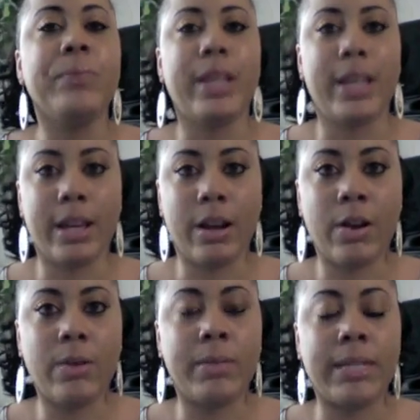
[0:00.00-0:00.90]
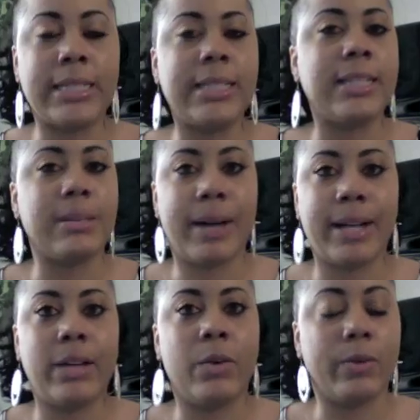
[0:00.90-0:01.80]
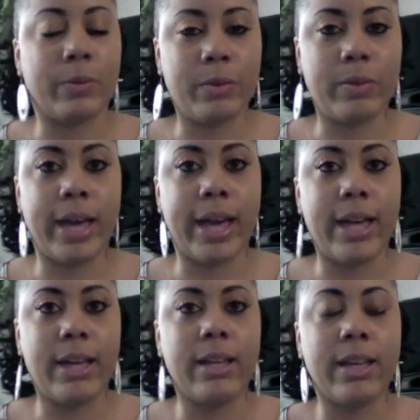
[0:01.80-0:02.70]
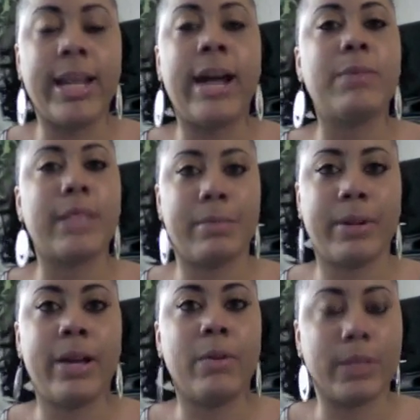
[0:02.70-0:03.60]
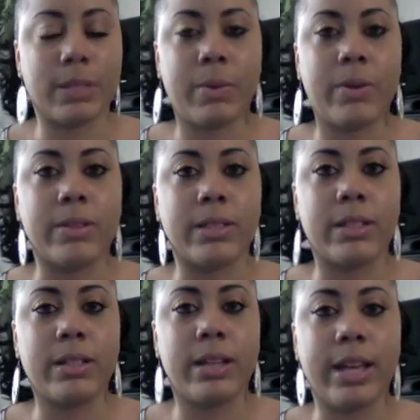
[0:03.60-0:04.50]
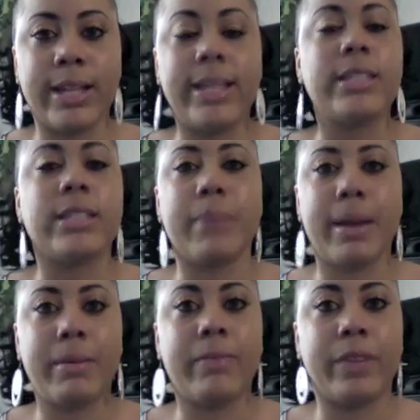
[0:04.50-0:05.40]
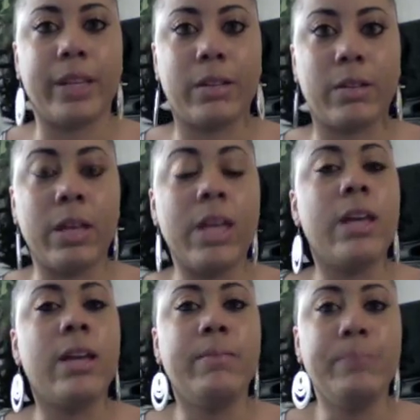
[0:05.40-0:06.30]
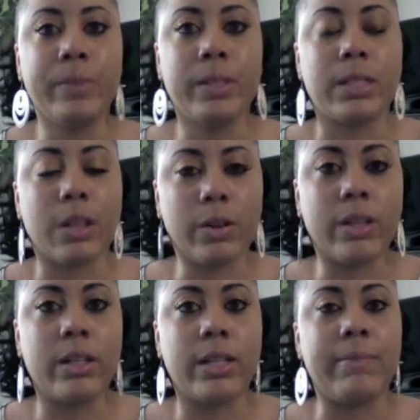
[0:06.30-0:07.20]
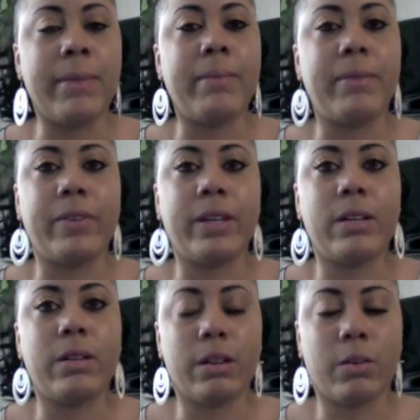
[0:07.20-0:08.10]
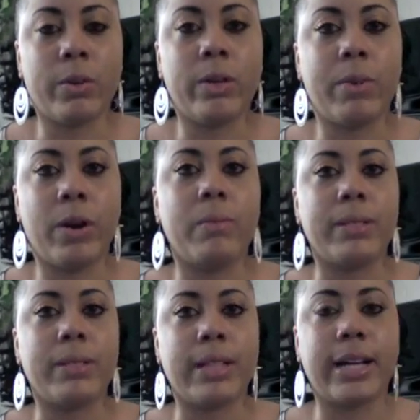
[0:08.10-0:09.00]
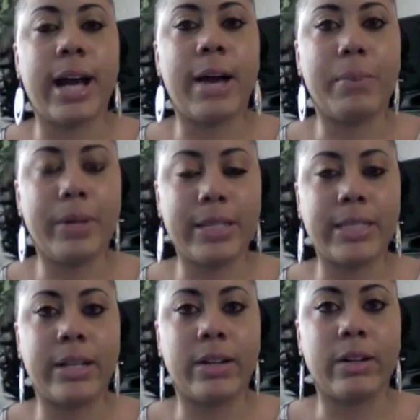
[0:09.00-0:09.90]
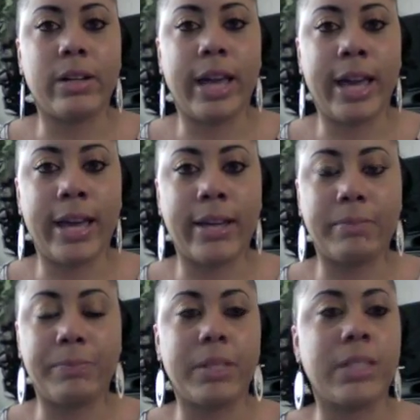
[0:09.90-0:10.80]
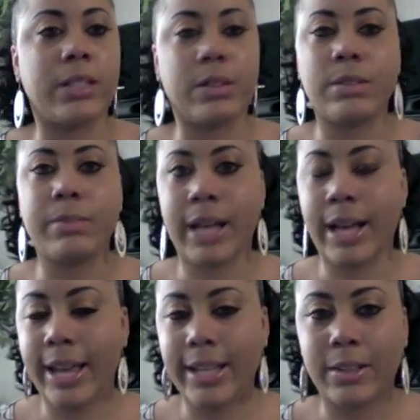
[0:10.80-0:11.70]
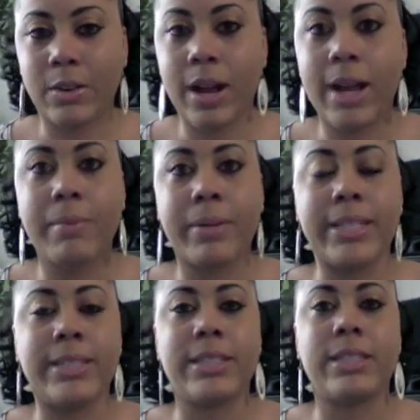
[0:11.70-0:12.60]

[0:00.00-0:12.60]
It hurt me to see somebody going through that, and I was able to help this person, and it just made me feel so good. It made me feel a real purpose that God put us here. And excuse me, I hate to cry, but it's just